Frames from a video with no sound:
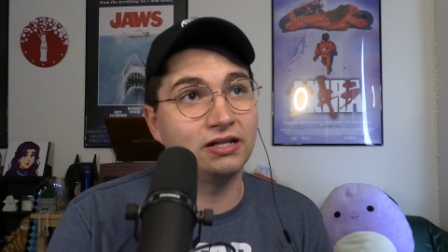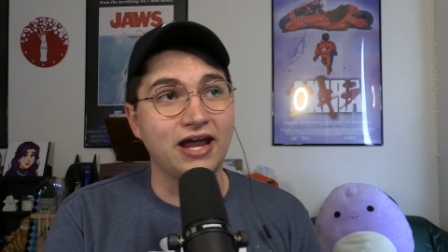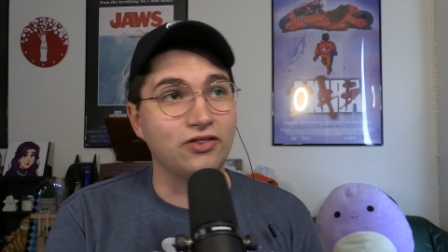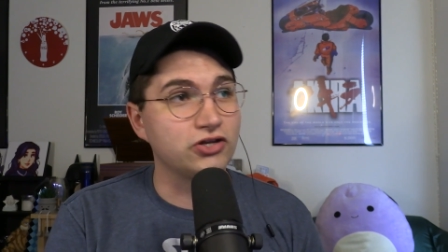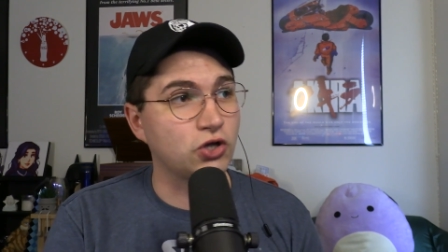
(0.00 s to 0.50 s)

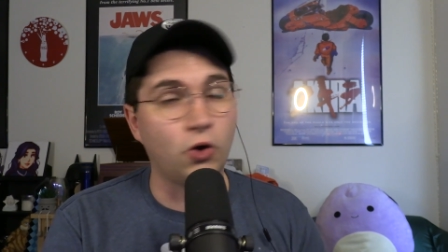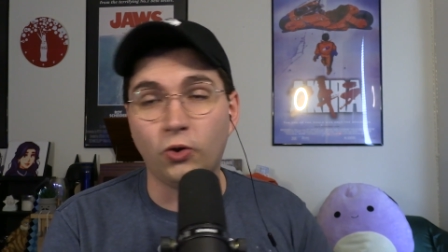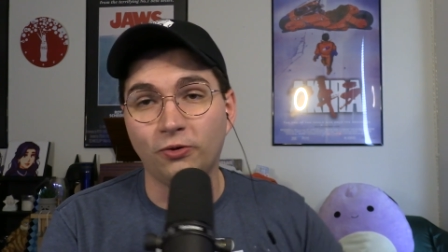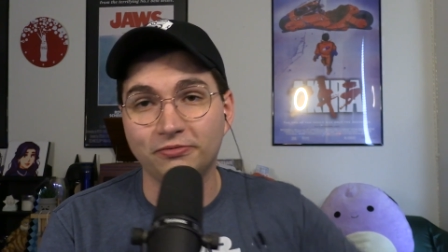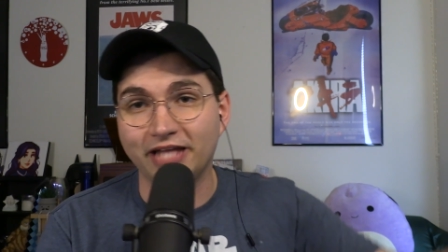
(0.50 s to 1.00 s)
Then this
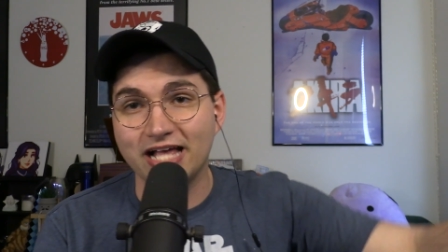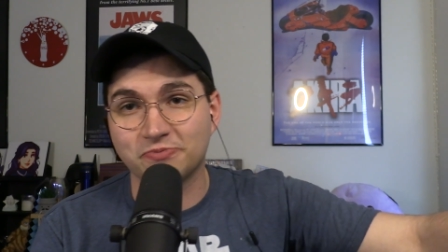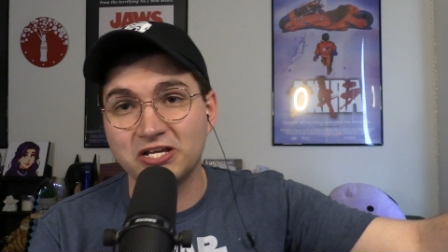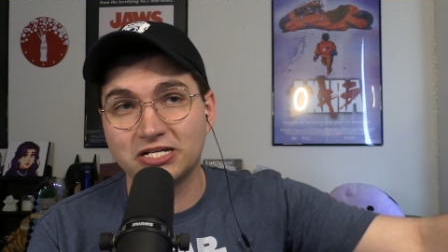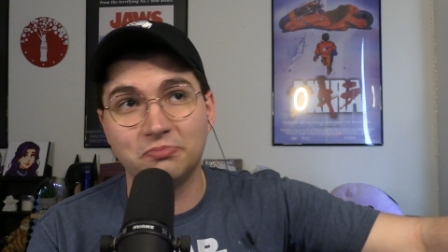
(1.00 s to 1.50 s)
whole
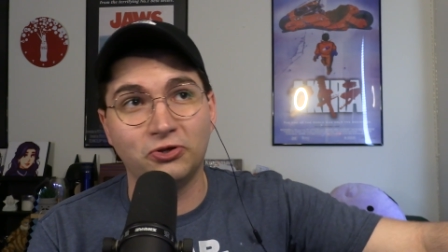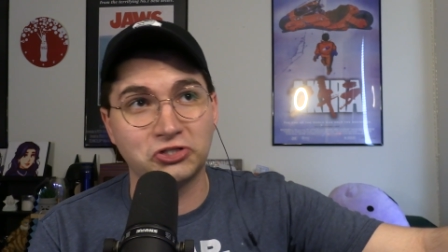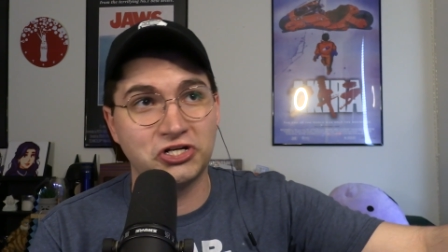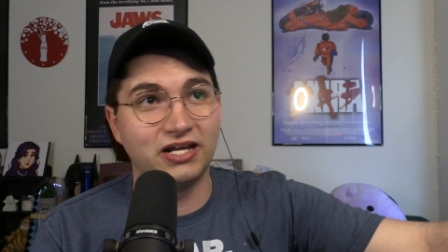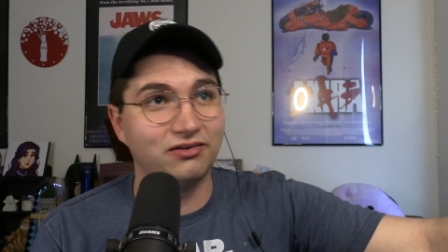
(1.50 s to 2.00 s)
last president
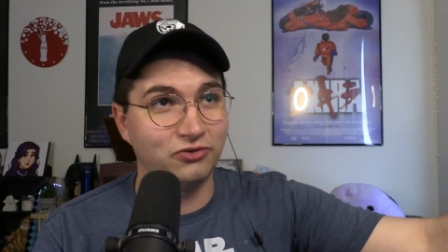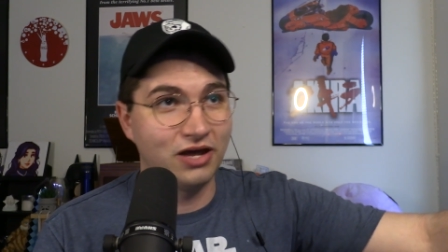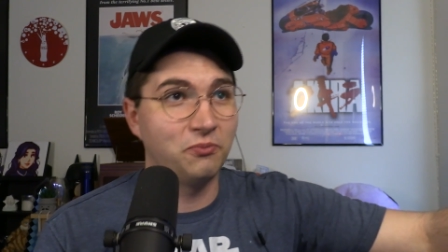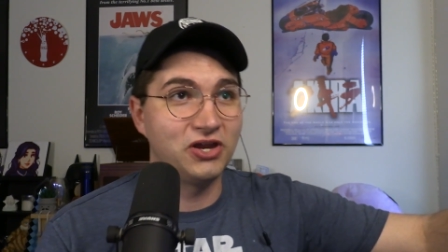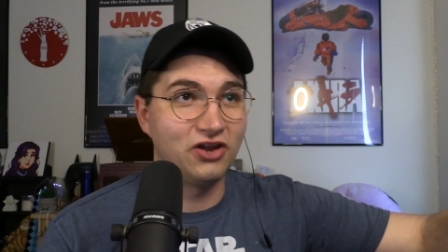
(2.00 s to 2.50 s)
bullshit,
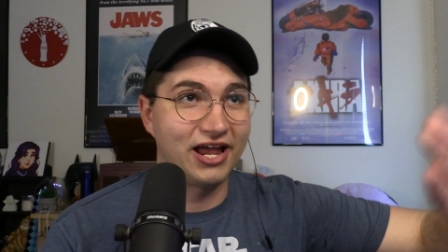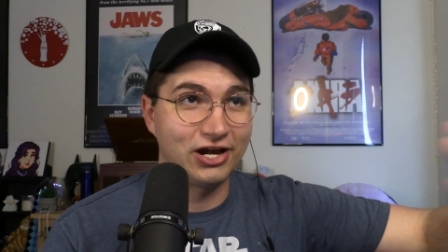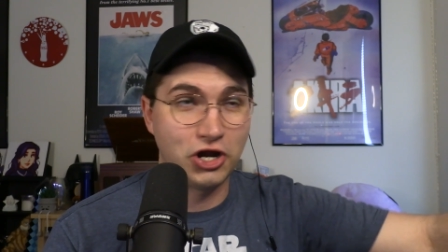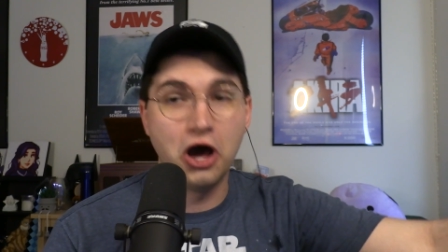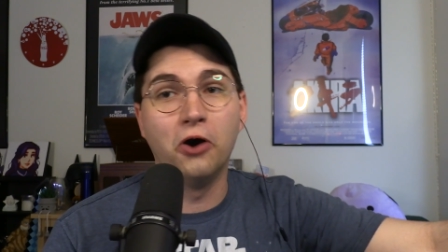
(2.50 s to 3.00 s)
then we
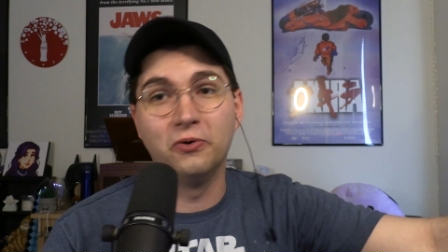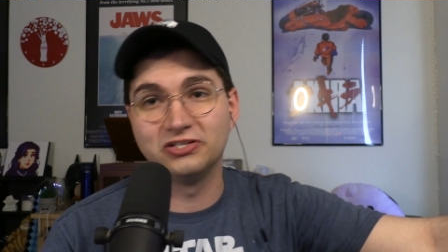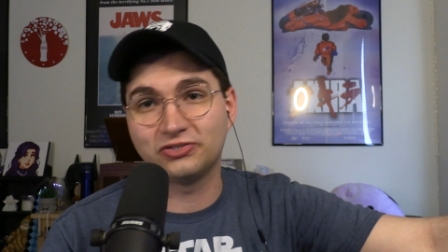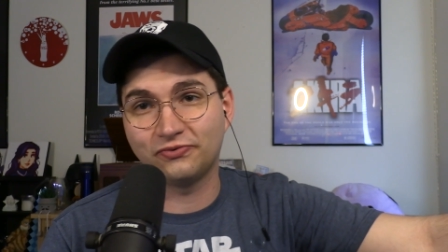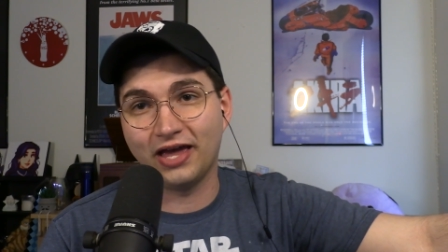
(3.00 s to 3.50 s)
like know
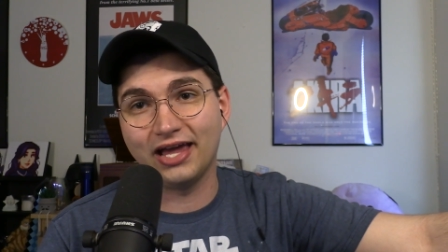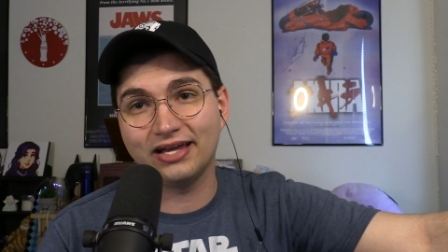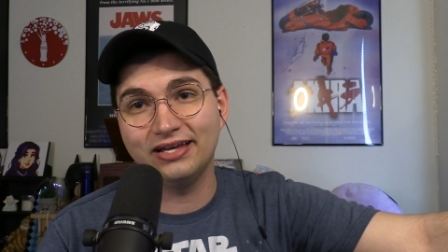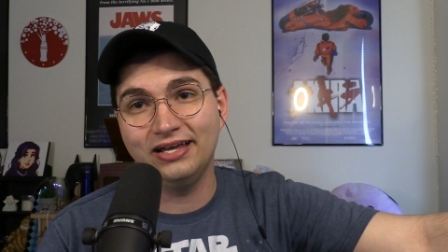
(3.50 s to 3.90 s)
is fake.